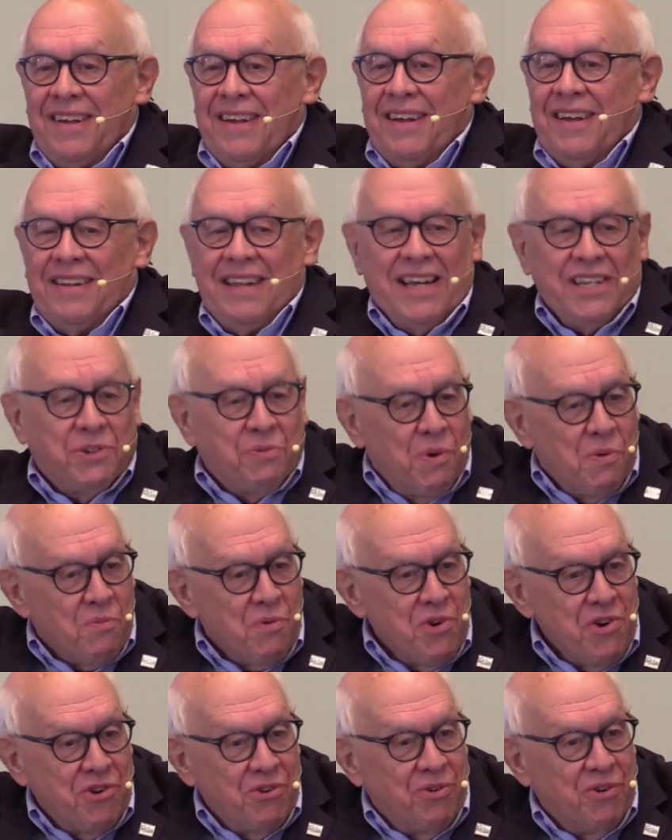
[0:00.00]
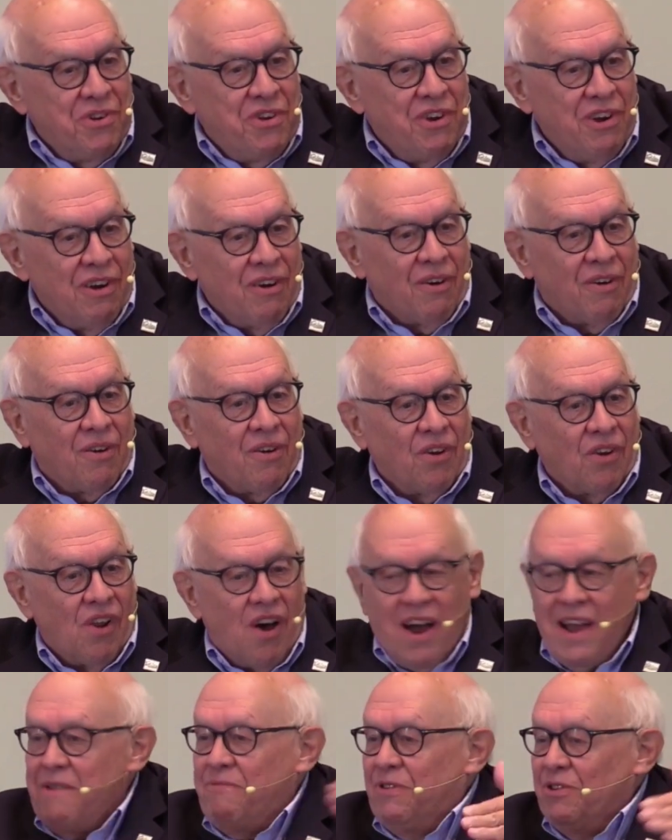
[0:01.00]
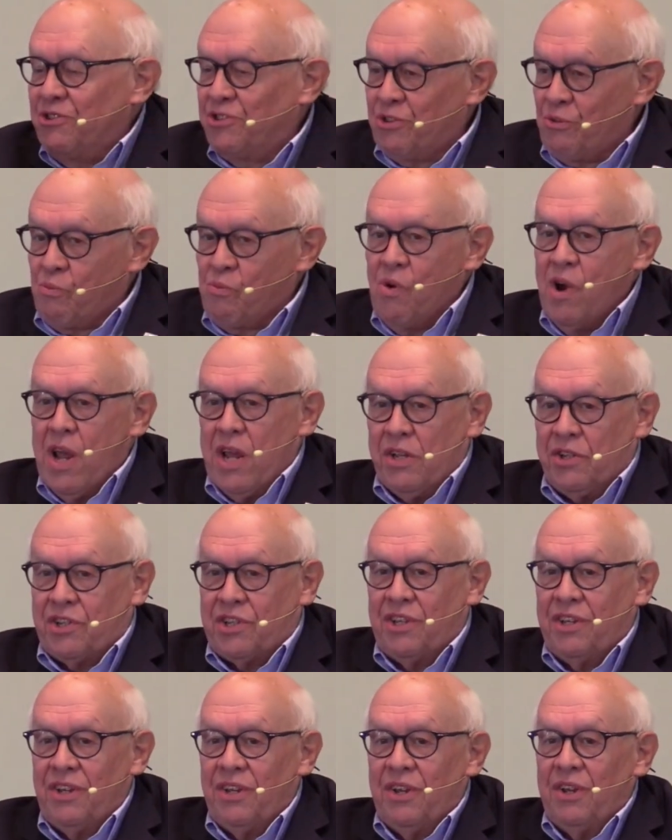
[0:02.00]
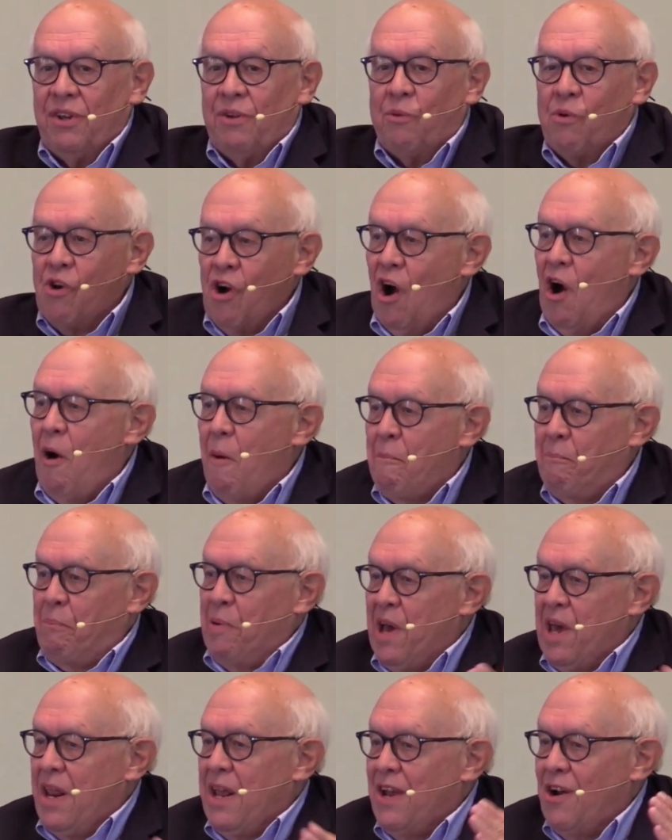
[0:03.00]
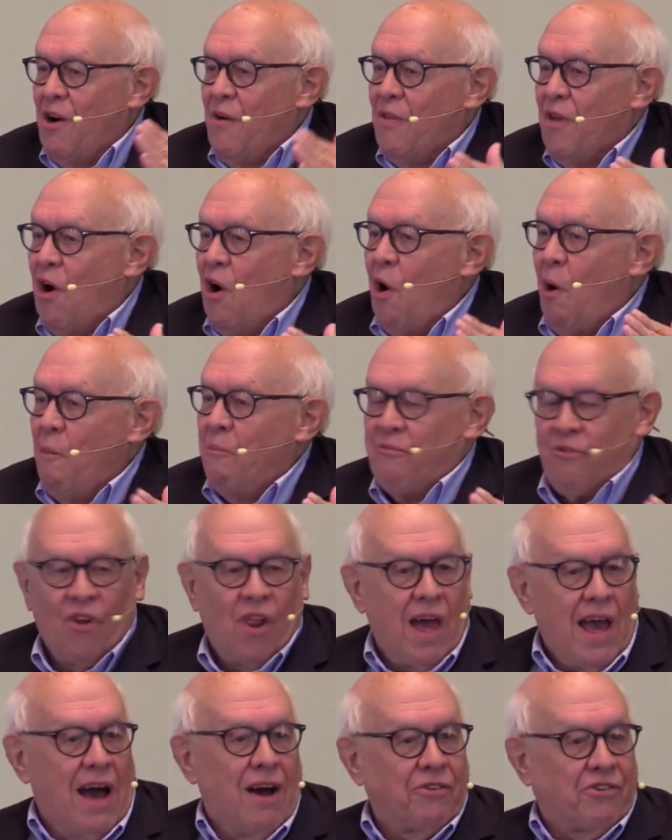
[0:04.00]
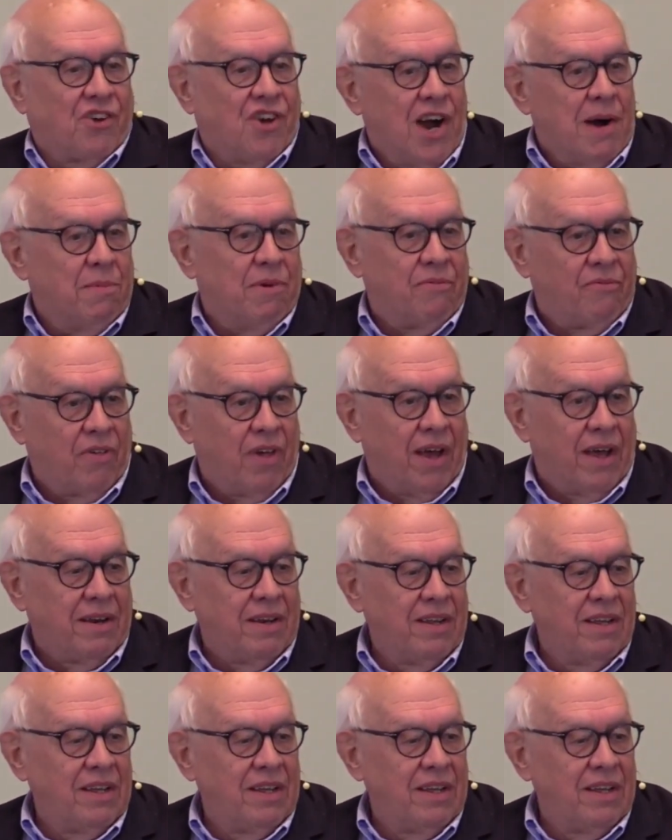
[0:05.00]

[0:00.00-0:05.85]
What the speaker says: That's what we're doing here. Life is the race. We're all betting on the hopeful outcome of that.